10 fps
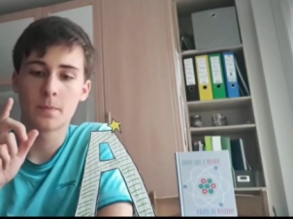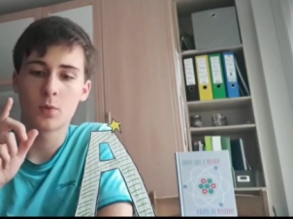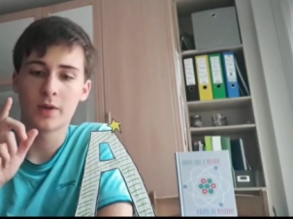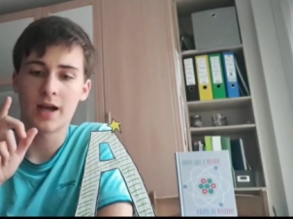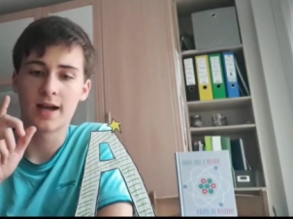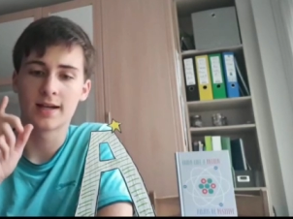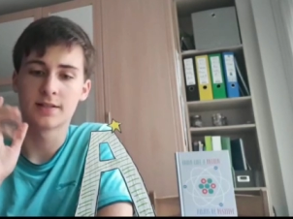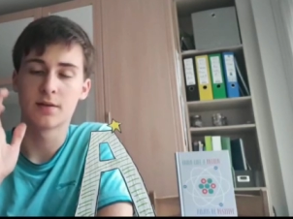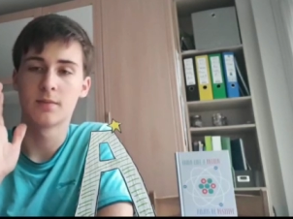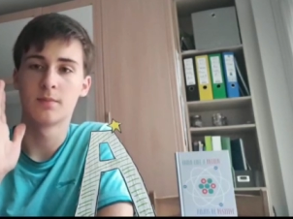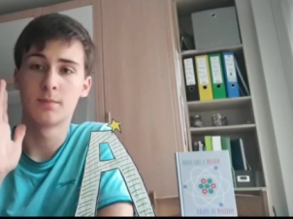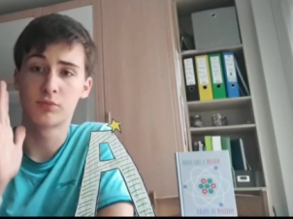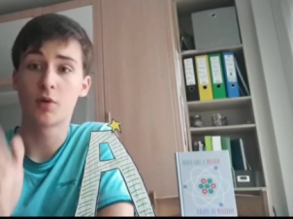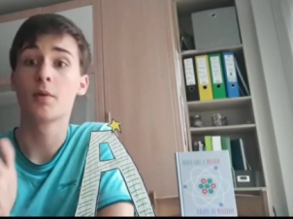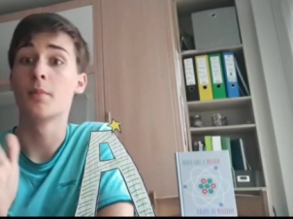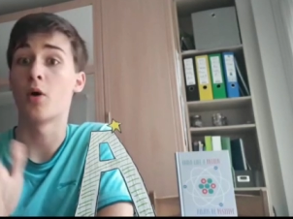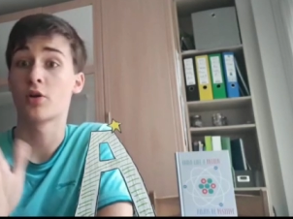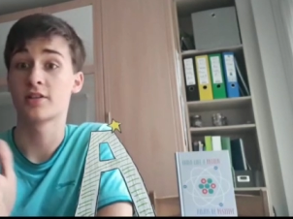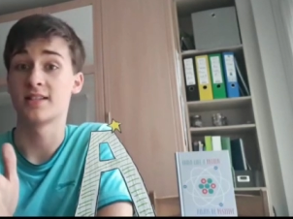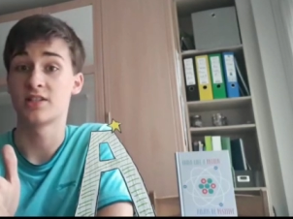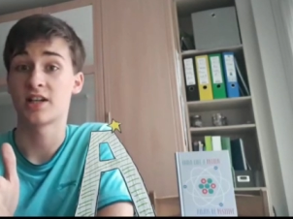we had proper mocks in